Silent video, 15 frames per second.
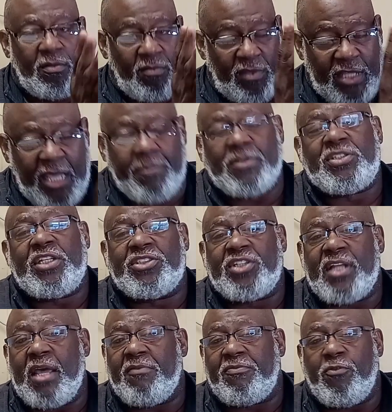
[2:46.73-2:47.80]
They've been teaching
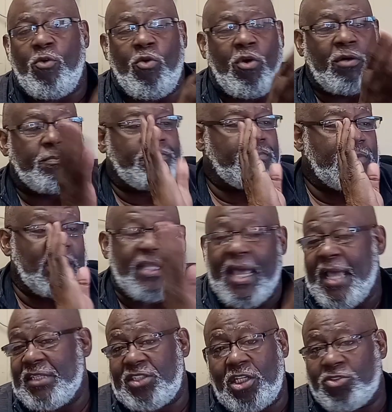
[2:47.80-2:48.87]
that for the
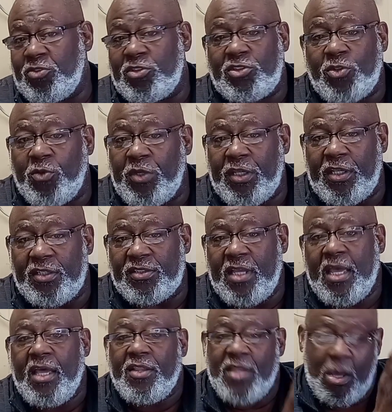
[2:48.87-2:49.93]
last 100 or so years.
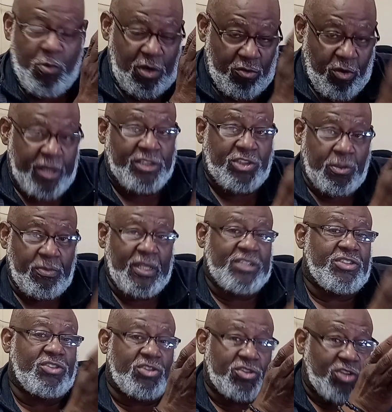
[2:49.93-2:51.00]
That when Great
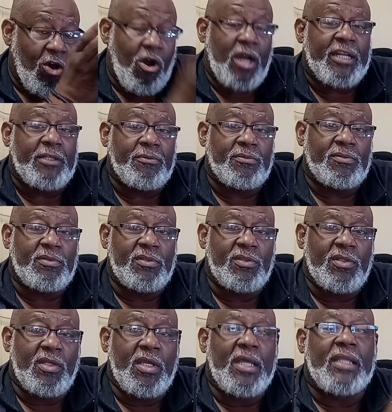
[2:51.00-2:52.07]
Tribulation started,
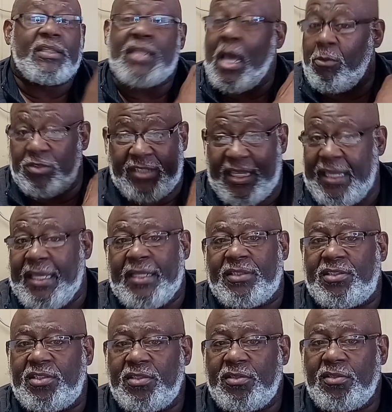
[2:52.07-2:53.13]
that was
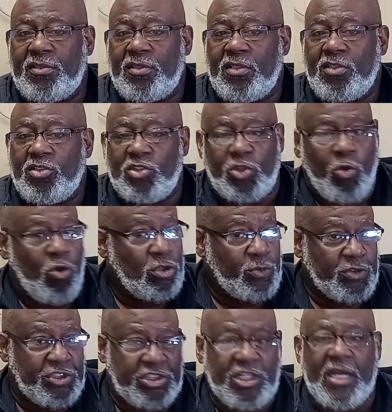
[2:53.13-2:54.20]
it. Doors
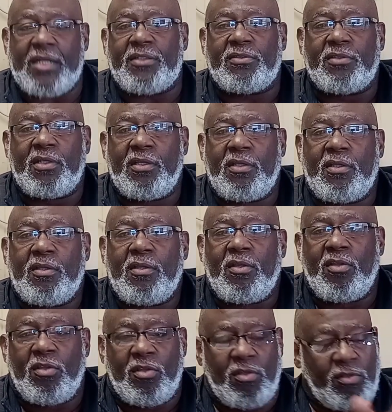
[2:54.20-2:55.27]
were shut.
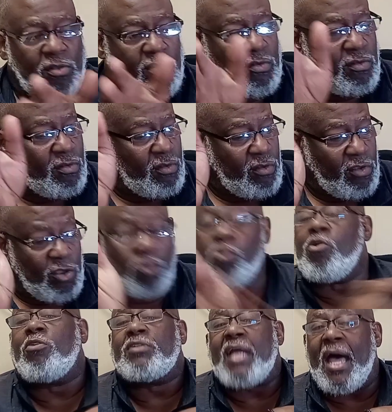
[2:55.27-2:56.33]
You were
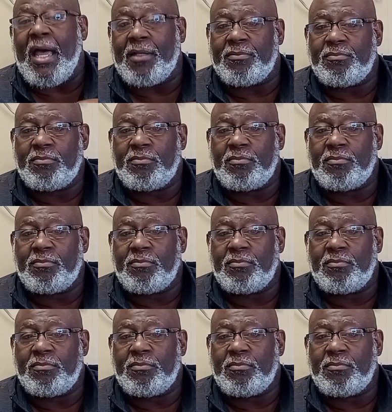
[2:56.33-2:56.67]
going to die.